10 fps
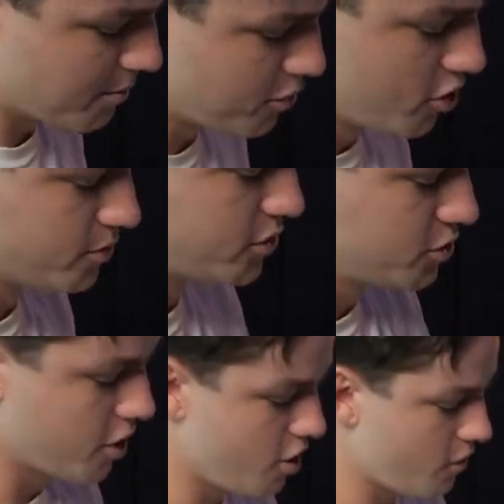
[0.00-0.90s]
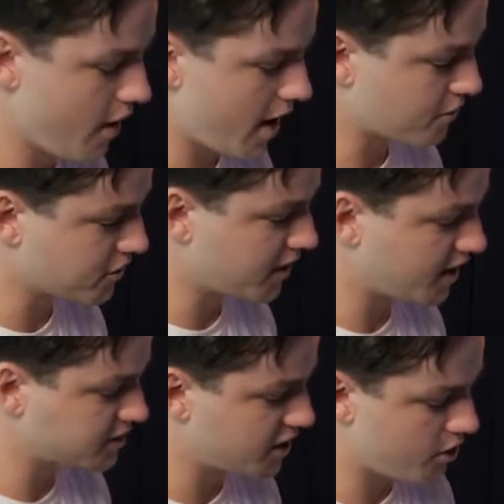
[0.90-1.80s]
and boom, you go.
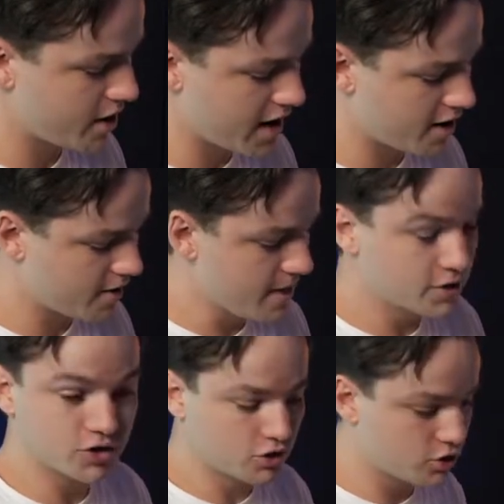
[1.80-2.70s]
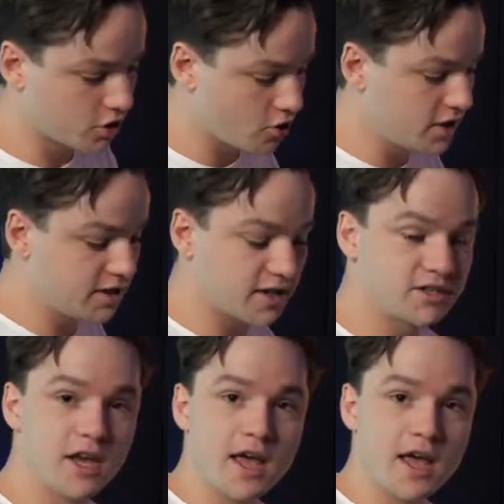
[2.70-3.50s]
Everything is now here, so you don't need this